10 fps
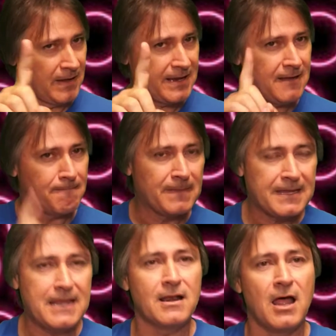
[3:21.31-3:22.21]
Again,
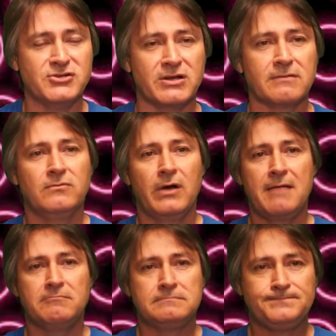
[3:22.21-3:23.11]
kid logic,
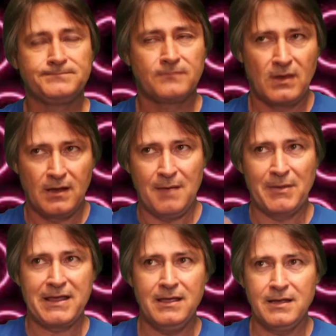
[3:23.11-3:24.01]
right? I'm
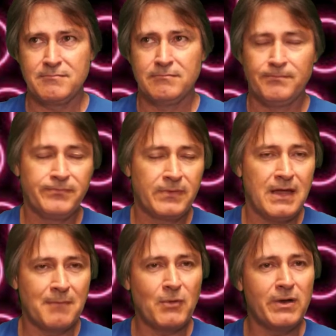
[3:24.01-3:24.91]
a kid.
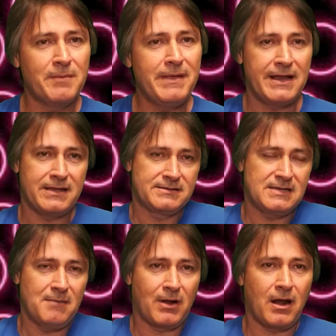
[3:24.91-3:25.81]
I'm going to bed at
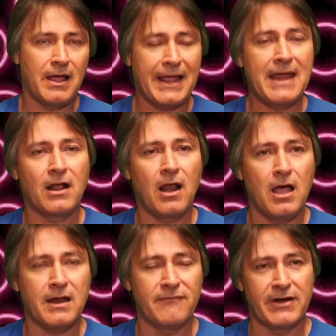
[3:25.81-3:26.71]
7 o'clock, 8
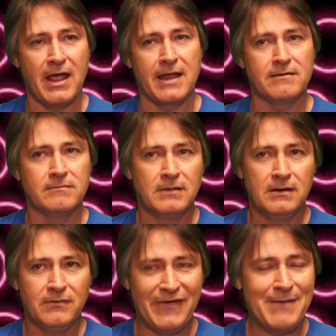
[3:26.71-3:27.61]
o'clock every night.
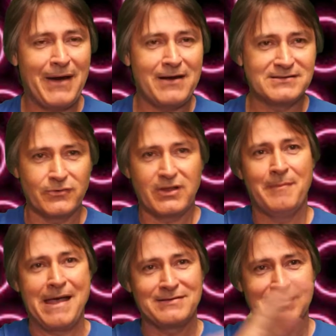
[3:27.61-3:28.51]
Vampires don't
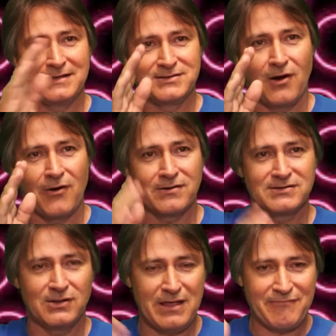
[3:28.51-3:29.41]
come out till it's dark,
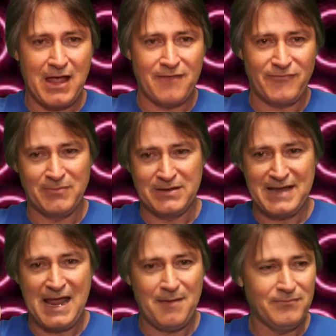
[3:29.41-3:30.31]
so they've got from the
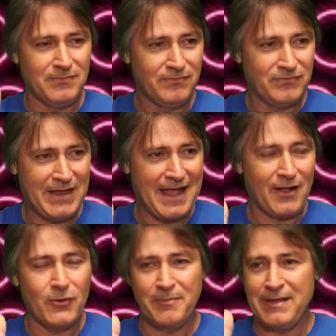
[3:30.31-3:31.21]
time that I
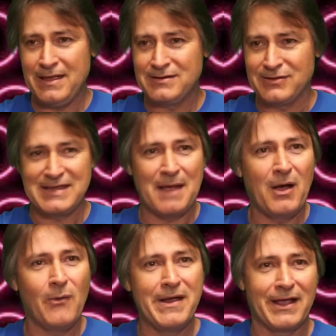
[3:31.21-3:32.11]
go to bed to the time
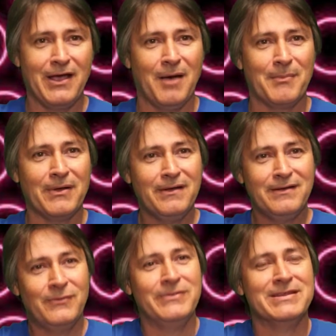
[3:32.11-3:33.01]
I wake up
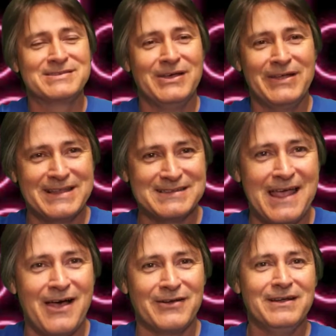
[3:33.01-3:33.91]
when the sun is
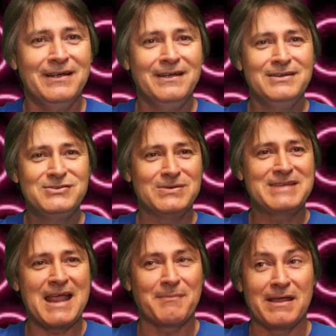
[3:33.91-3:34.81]
out to
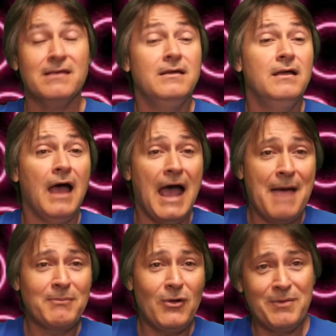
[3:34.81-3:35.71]
attack me.
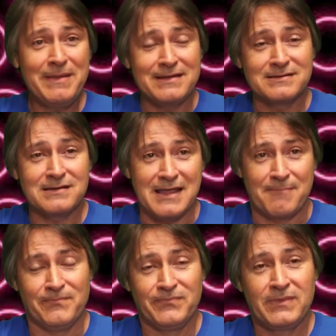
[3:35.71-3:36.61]
I'm going to be
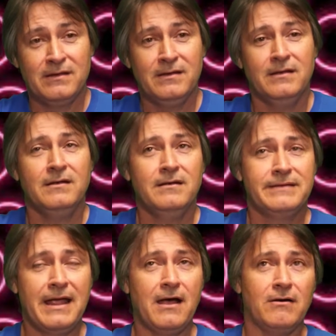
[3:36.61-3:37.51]
asleep.
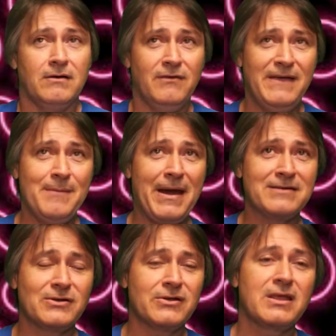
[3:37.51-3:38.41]
Now, a vampire
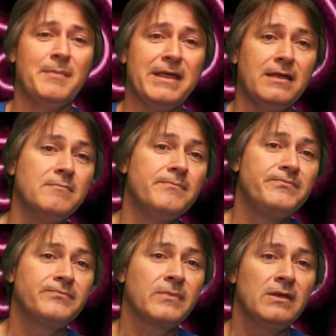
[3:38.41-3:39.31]
is going to come in
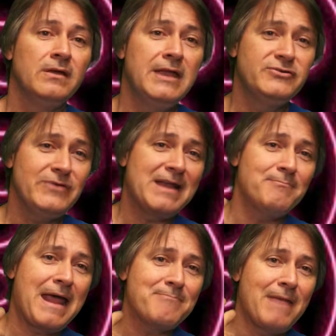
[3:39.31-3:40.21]
and try to
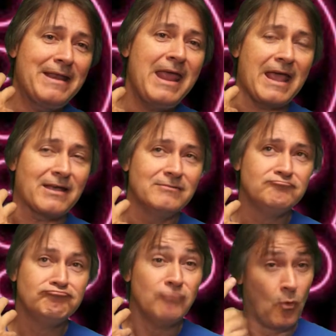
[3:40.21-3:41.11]
bite my neck
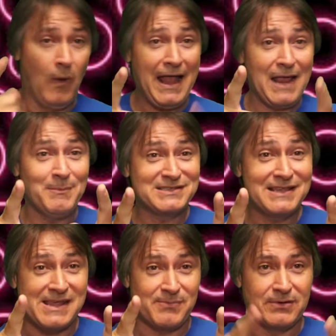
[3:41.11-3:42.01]
while I'm
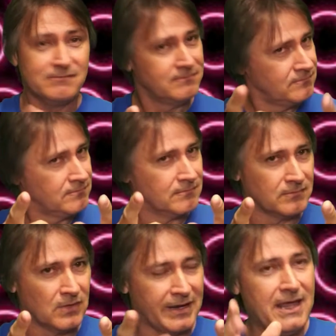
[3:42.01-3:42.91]
asleep.
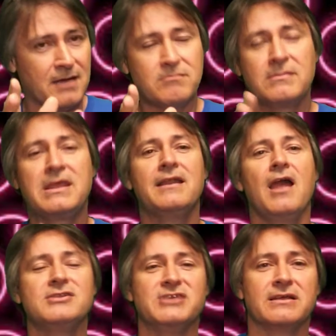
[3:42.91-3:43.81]
Again, kid
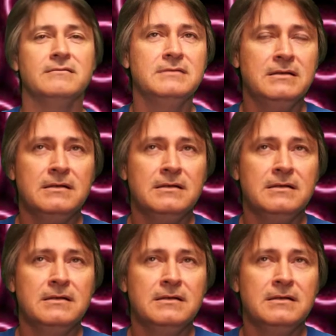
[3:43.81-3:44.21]
logic.